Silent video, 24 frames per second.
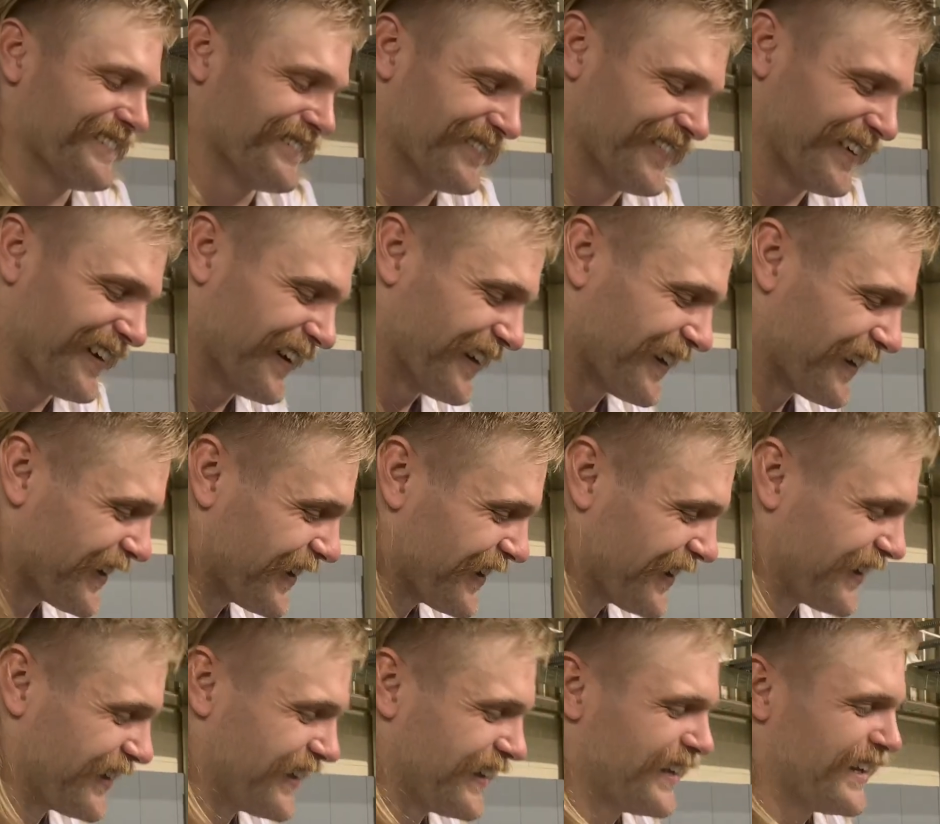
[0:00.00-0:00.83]
but
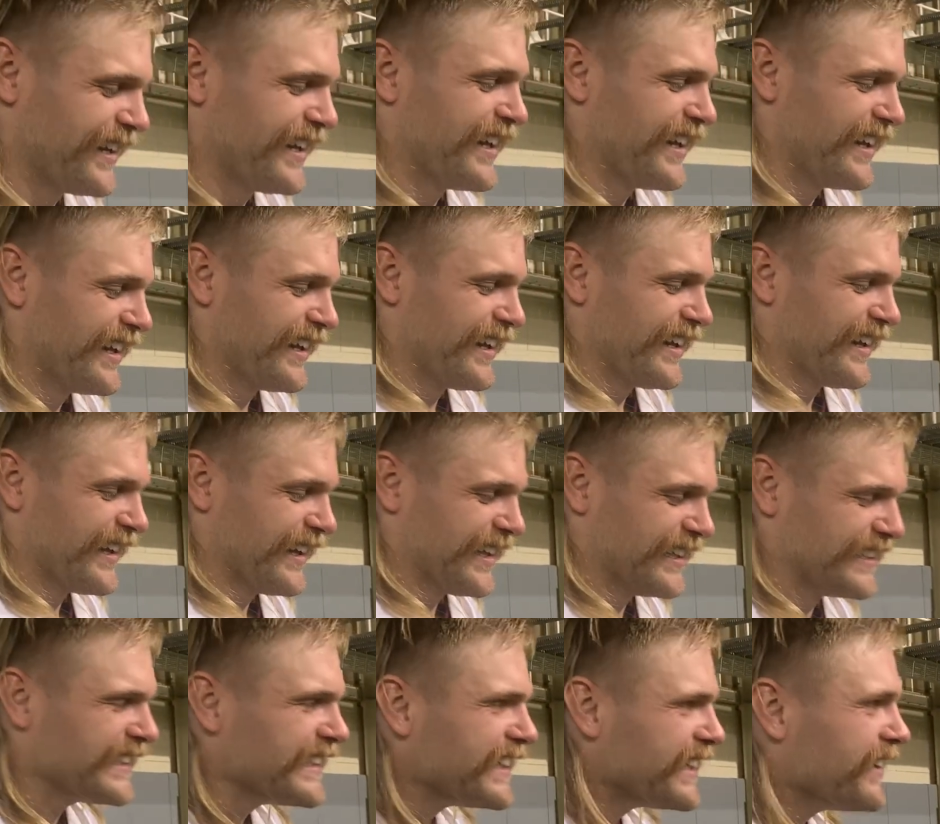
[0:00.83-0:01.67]
uh,
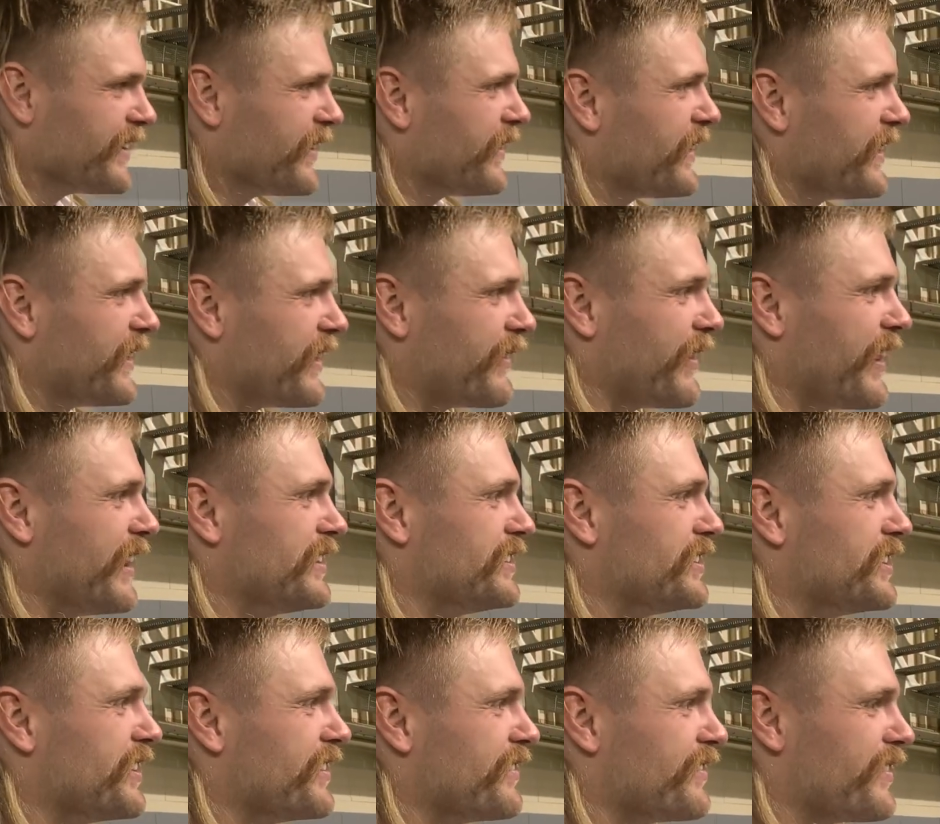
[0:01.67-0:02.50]
isn't he only a
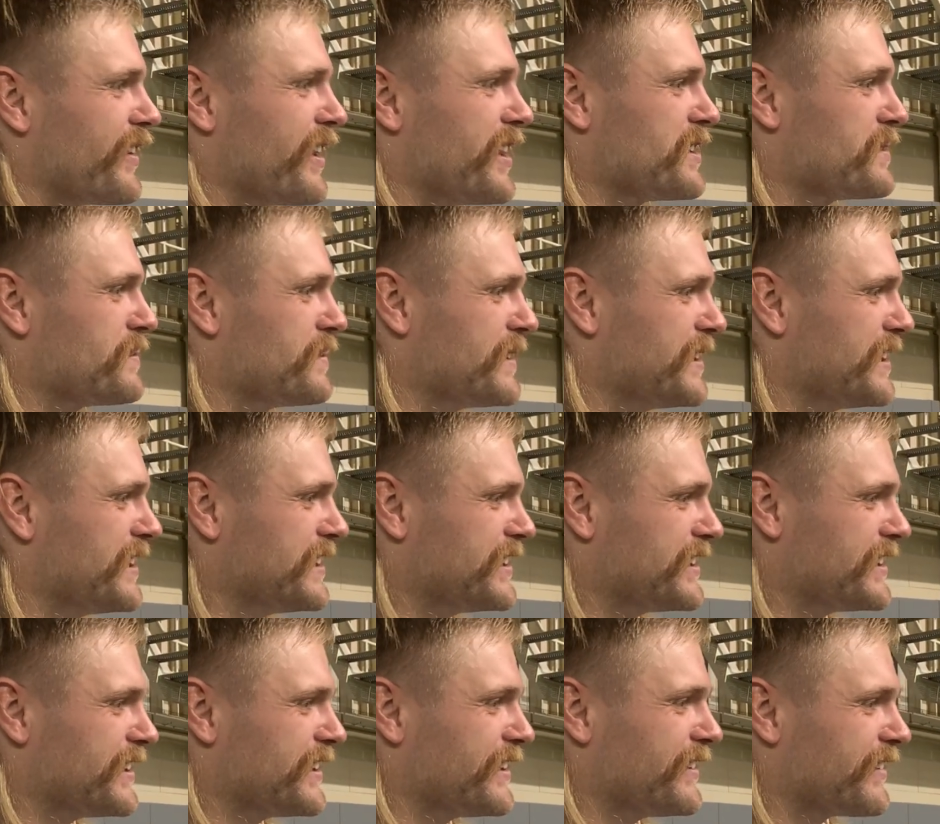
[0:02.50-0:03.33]
redshirt freshman
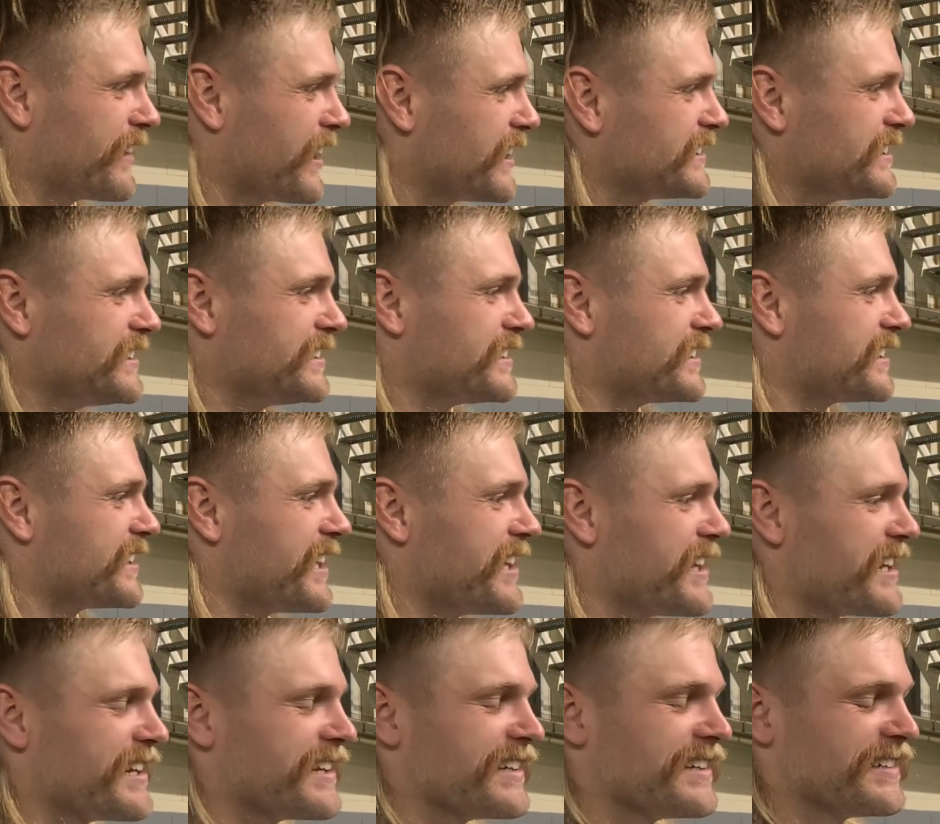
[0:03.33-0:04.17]
this year? That's
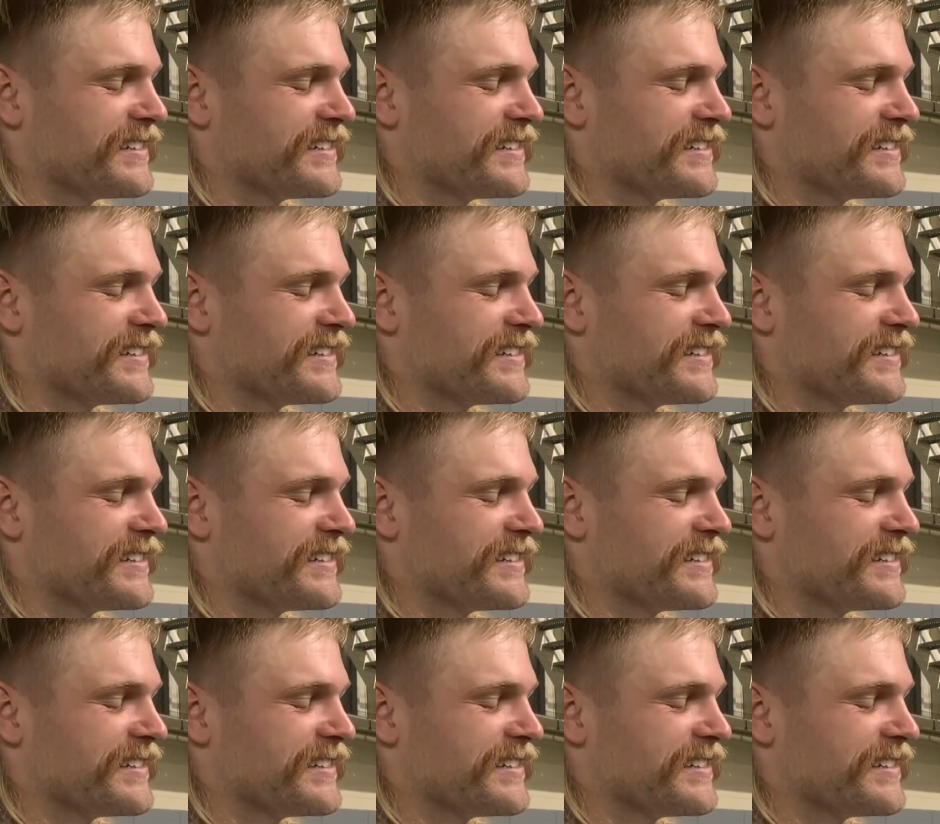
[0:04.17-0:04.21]
insane.